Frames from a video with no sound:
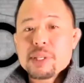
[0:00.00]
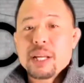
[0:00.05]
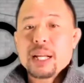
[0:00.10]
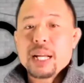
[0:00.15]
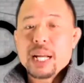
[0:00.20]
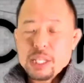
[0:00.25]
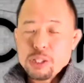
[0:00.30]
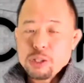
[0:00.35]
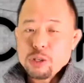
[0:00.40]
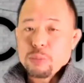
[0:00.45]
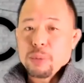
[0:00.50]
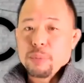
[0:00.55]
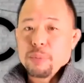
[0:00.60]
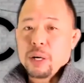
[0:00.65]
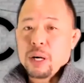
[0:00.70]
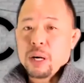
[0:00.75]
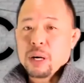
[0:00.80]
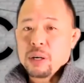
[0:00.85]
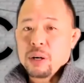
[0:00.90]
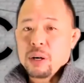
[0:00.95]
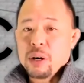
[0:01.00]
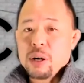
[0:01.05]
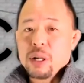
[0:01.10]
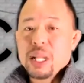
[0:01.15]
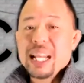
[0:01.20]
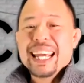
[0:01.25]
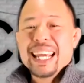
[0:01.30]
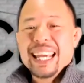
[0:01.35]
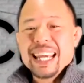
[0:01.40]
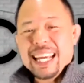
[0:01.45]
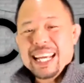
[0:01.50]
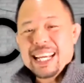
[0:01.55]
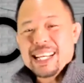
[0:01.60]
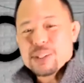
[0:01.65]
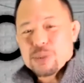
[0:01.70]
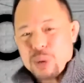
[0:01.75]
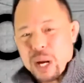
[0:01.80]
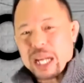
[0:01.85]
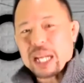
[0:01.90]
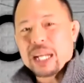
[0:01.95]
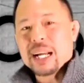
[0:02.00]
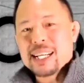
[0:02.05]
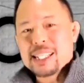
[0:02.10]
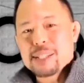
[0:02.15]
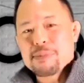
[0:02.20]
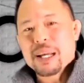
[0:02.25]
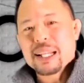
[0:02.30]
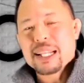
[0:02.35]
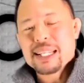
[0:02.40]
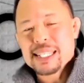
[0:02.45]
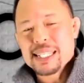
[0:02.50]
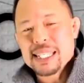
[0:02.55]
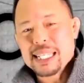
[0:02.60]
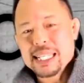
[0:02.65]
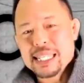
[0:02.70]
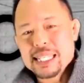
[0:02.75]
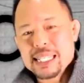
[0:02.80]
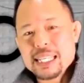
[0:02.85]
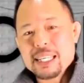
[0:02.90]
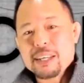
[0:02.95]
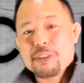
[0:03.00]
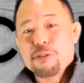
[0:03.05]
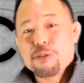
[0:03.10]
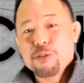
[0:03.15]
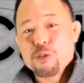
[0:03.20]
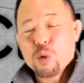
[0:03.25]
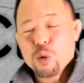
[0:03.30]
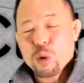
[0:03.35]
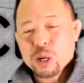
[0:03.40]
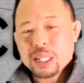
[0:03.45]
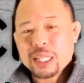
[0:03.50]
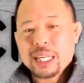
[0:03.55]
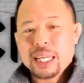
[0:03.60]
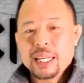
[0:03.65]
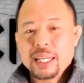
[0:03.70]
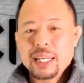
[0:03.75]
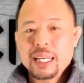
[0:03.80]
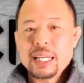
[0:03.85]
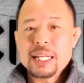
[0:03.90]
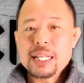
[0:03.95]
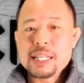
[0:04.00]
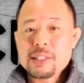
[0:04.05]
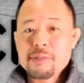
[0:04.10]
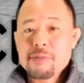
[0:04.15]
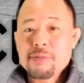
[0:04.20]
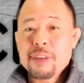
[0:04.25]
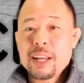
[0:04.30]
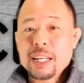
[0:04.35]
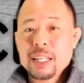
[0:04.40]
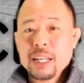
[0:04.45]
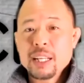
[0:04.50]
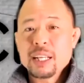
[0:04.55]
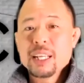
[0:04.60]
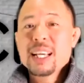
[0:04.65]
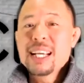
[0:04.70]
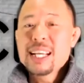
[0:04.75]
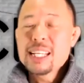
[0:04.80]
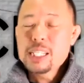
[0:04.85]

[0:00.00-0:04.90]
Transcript: isopropyl alcohol is recognized by the CDC for cleaning and disinfecting.